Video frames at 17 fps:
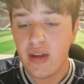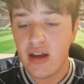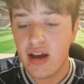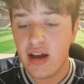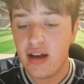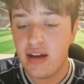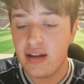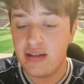
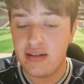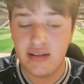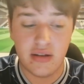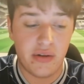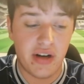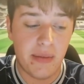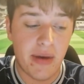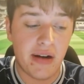it's
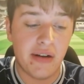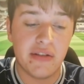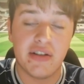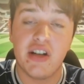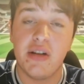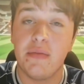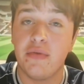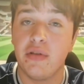only a matter of
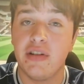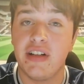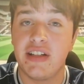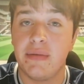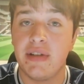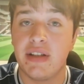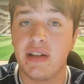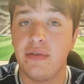time before
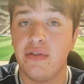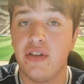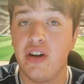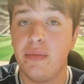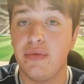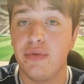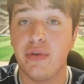this one is confirmed.